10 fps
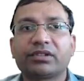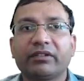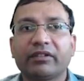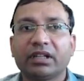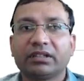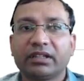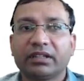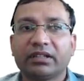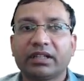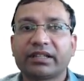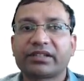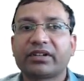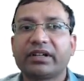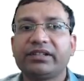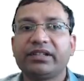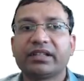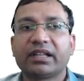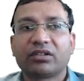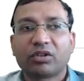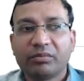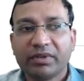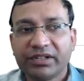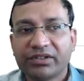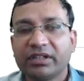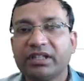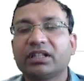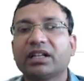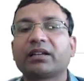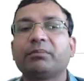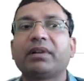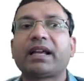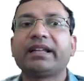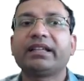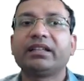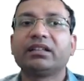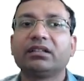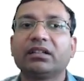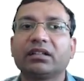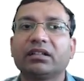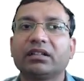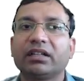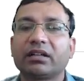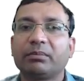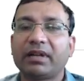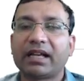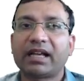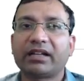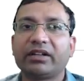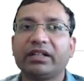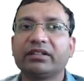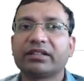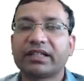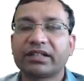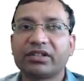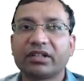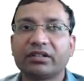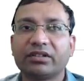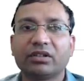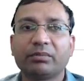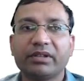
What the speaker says: Yeah, so several other like strategies and combination in the like a planning in the like a plan and in the section.